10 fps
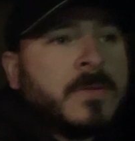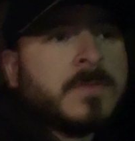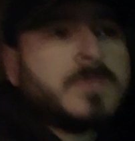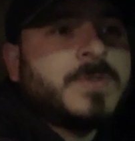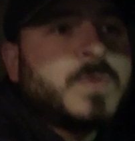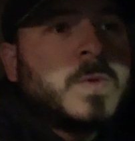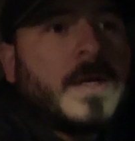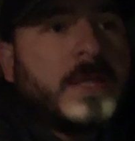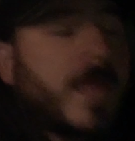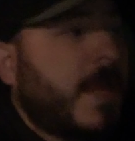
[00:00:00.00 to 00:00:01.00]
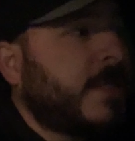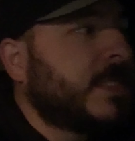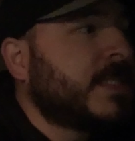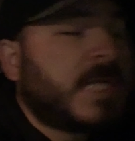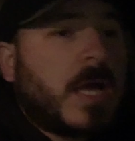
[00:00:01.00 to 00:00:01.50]
to
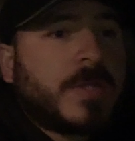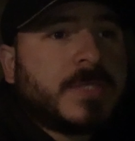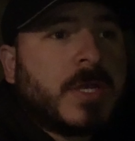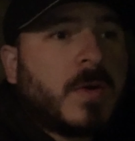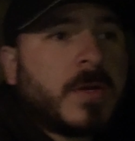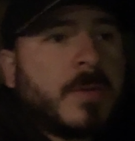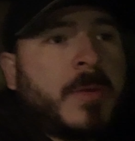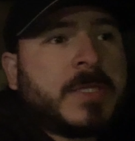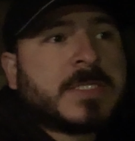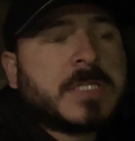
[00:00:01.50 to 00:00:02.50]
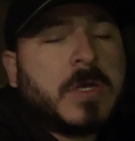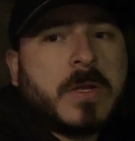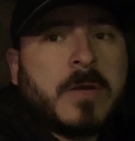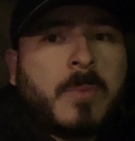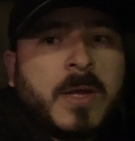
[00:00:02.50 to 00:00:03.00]
Yankton, South Dakota to pick this load
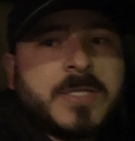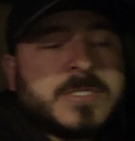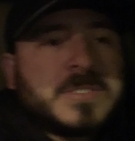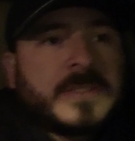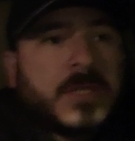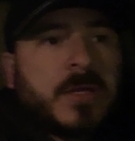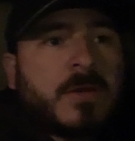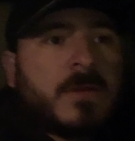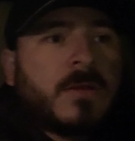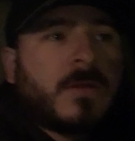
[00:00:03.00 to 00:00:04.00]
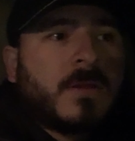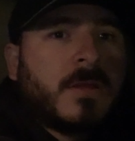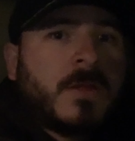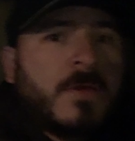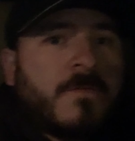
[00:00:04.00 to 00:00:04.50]
up. I just
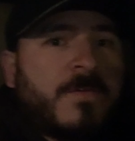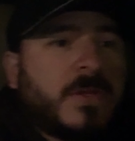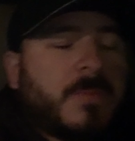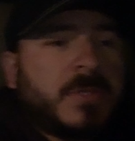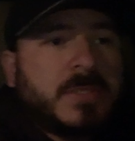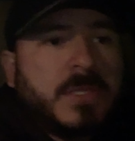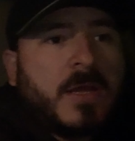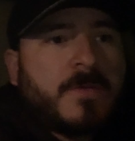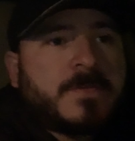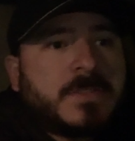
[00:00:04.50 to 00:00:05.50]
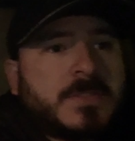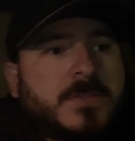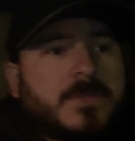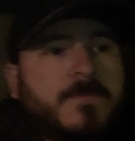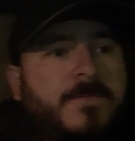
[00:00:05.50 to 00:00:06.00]
filled up at the
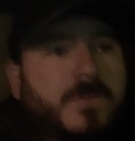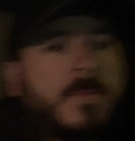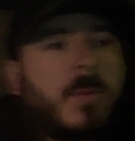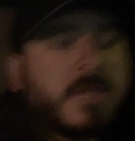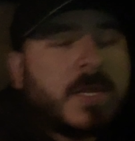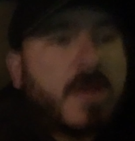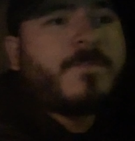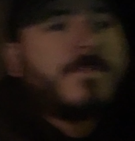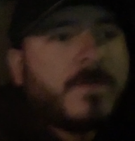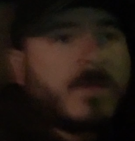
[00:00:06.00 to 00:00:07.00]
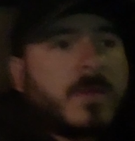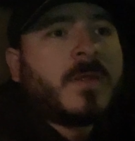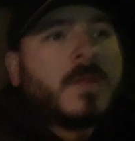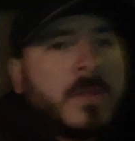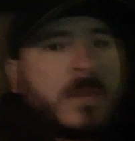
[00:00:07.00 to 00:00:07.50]
Loves, filled up on depth,
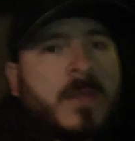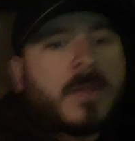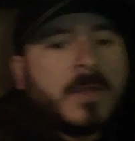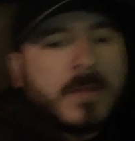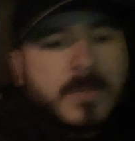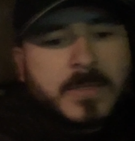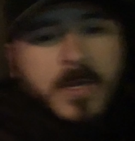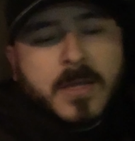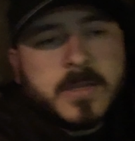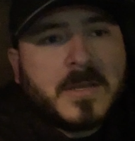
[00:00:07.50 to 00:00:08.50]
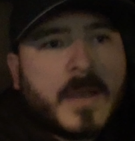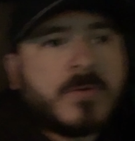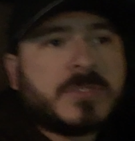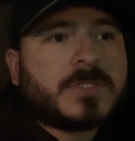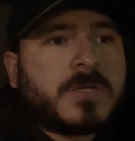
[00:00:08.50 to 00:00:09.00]
and now
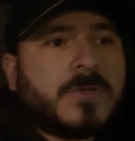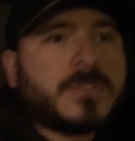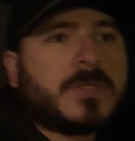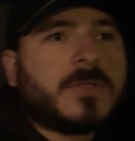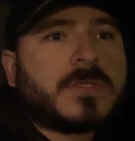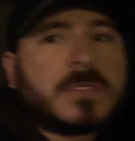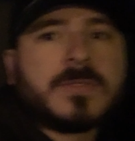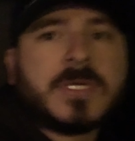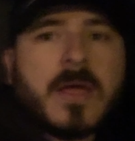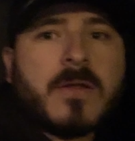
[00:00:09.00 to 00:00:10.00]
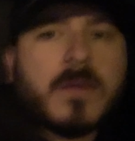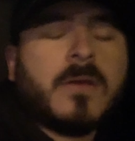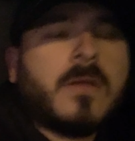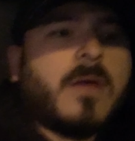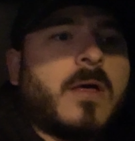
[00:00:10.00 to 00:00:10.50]
we're just cruising through this little town,
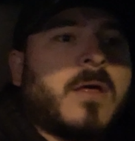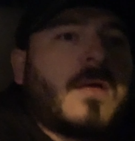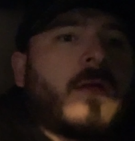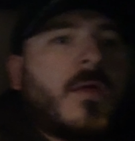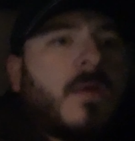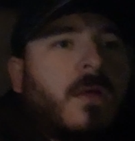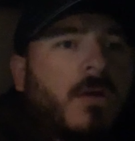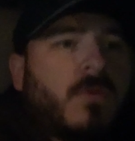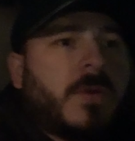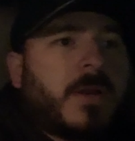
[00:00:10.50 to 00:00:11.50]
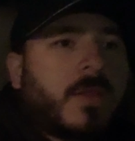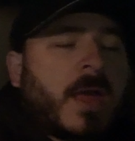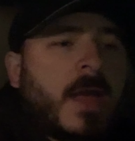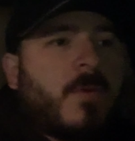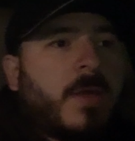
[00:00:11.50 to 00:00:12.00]
and we'll get on the
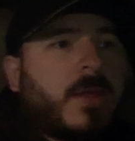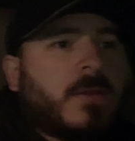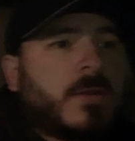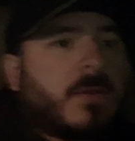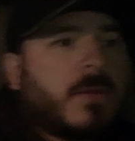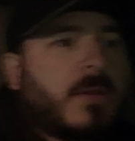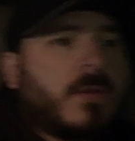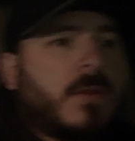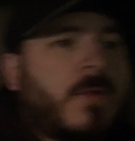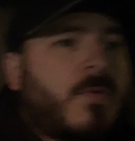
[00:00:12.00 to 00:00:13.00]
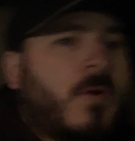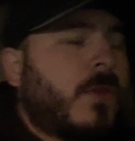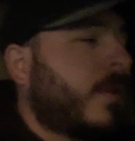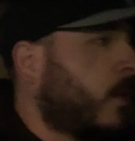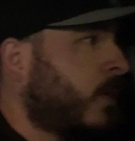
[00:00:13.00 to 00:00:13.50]
highway and get rolling.